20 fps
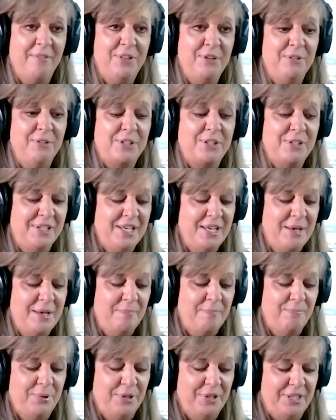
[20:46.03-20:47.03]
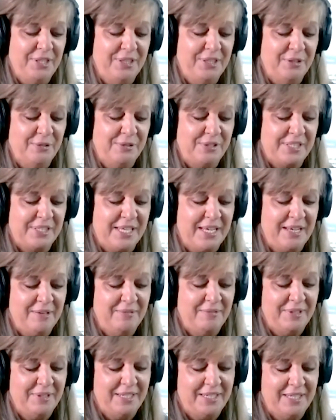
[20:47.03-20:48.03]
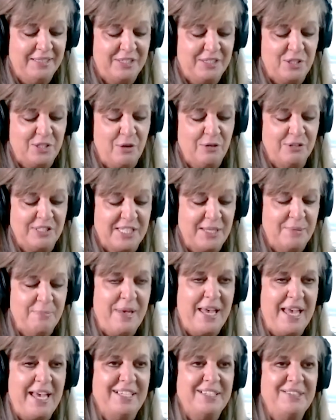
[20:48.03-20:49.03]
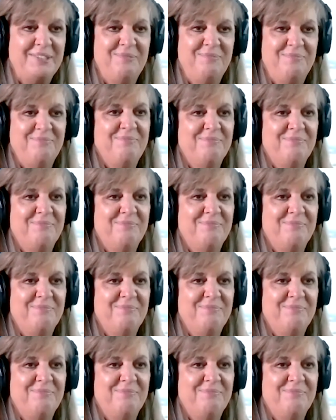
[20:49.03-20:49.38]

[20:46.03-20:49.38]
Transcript: have those those uh, uh, stars come back.